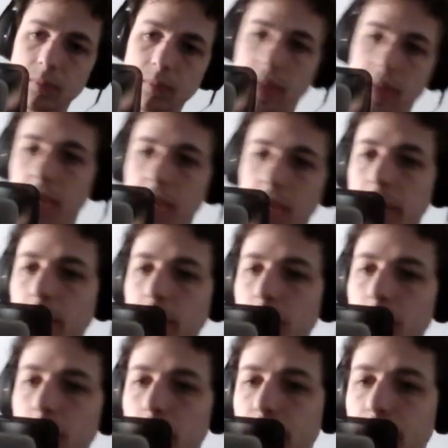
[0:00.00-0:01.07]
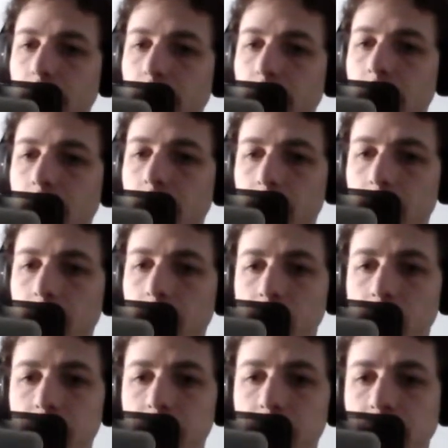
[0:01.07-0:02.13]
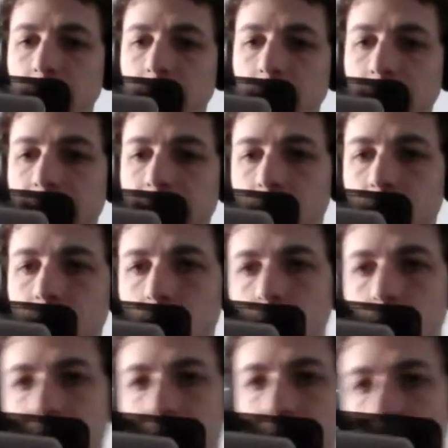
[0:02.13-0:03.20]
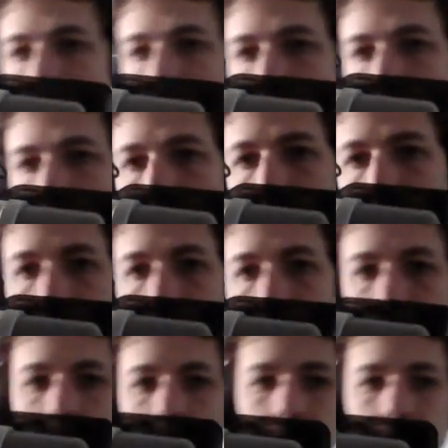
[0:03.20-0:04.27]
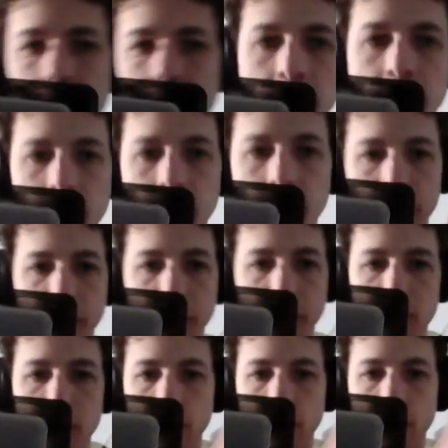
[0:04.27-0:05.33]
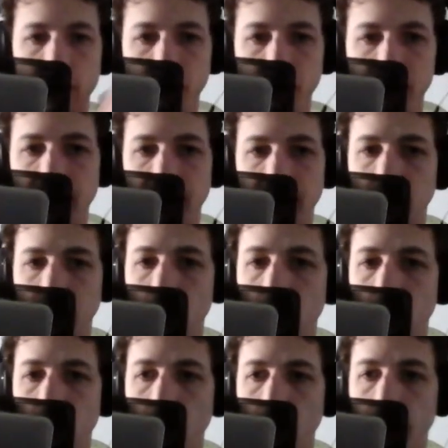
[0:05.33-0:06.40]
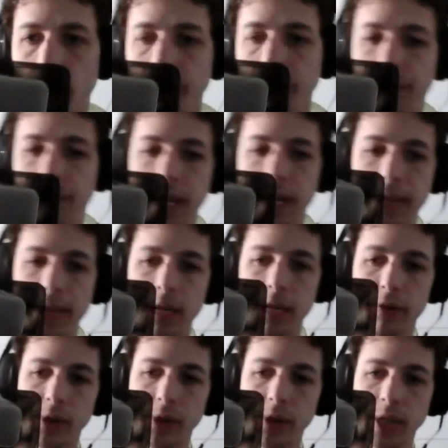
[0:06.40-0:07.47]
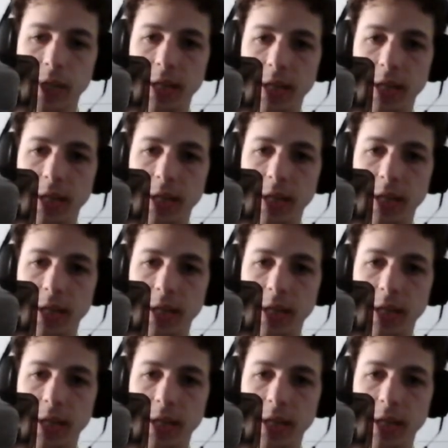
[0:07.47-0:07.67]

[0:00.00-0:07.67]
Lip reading: And I went a little bit over, so I'm deleting the extra space at the end because I brushed for slightly too long at the end of the scene.